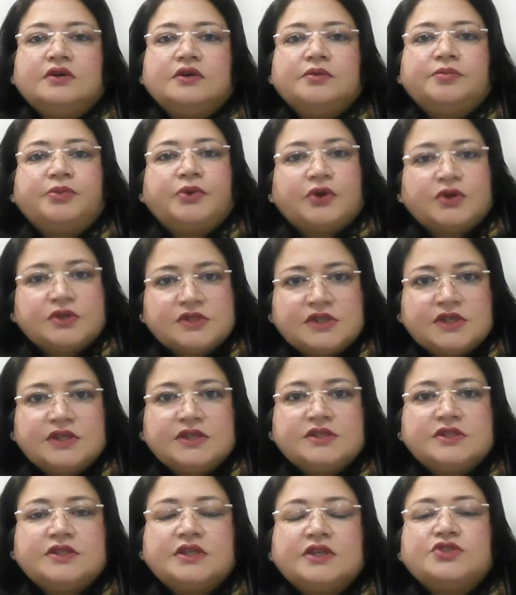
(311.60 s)

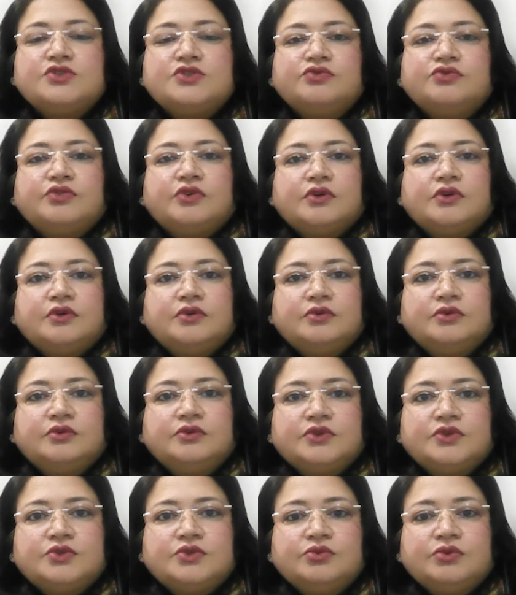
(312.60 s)
process that you
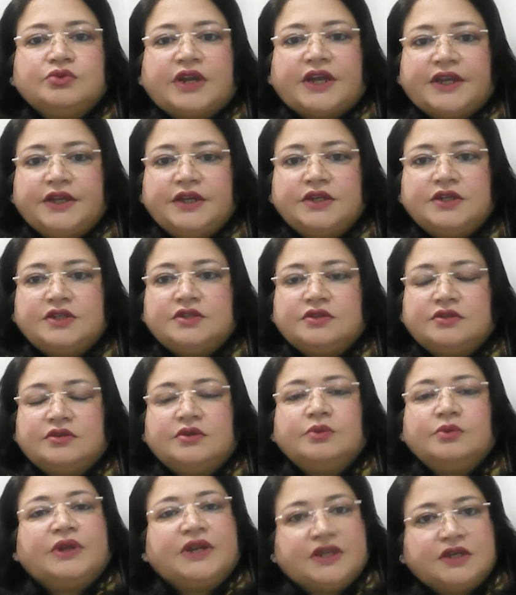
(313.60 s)
follow to write
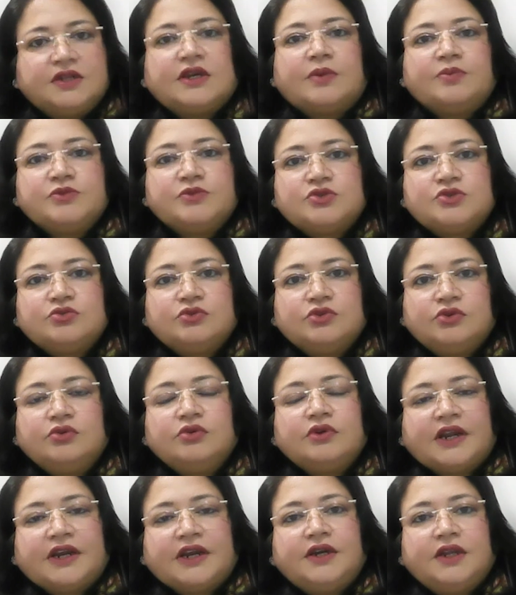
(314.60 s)
when it comes to
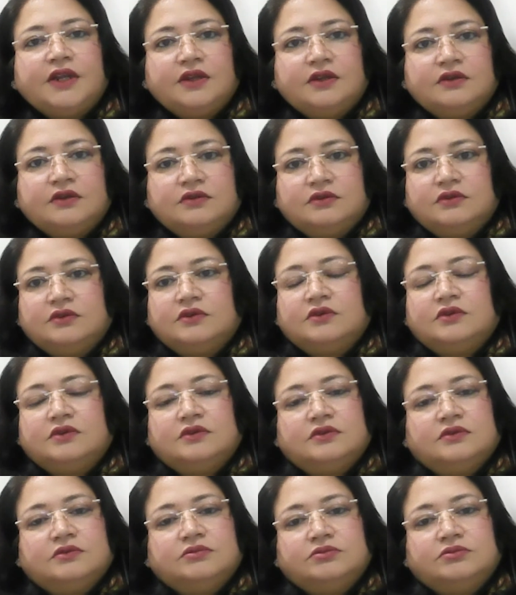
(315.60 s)
writing
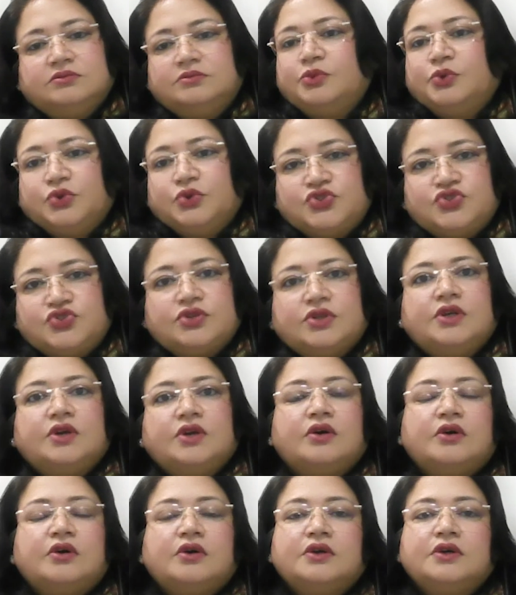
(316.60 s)
uh, poetry
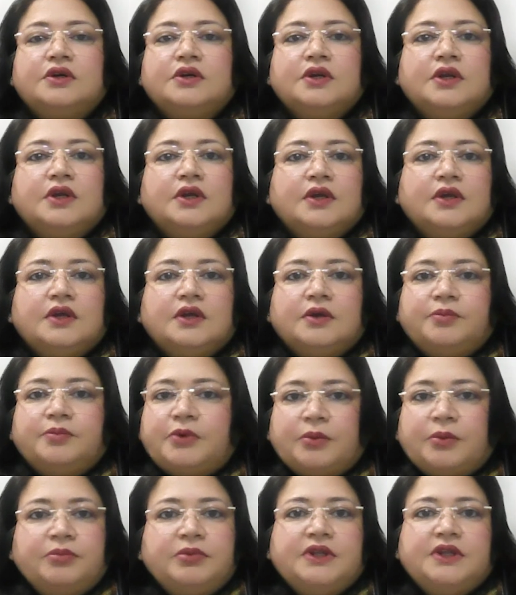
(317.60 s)
or
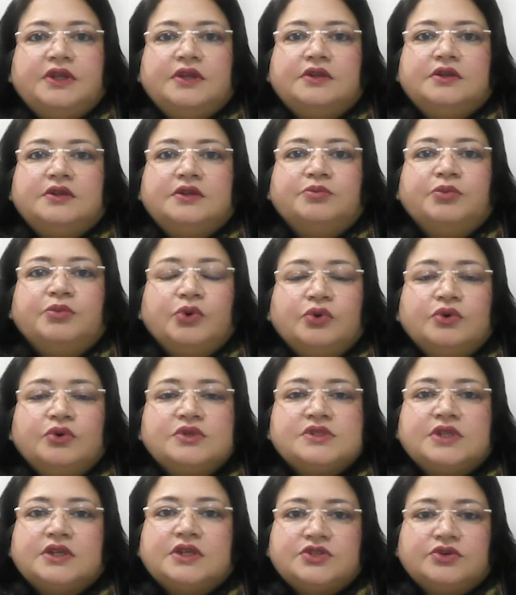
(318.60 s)
probably books
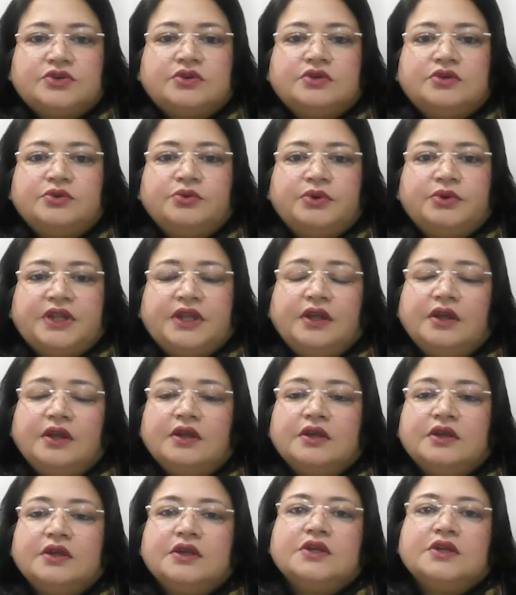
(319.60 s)
that you are doing.
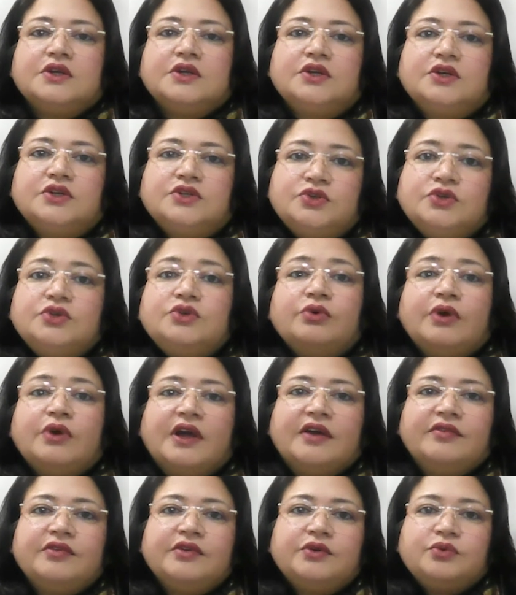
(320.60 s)
Do you
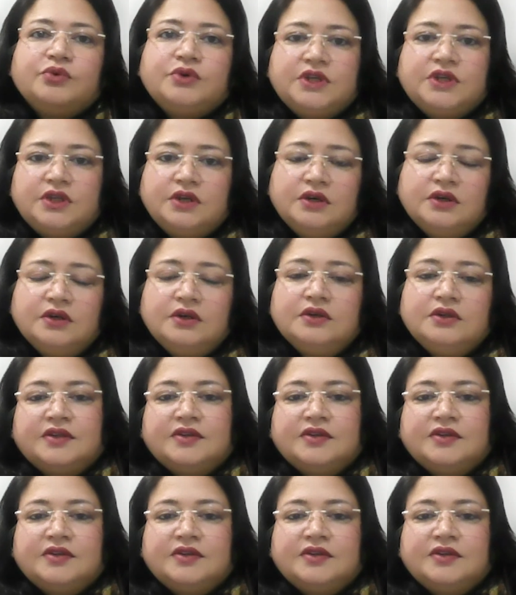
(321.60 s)
have a routine?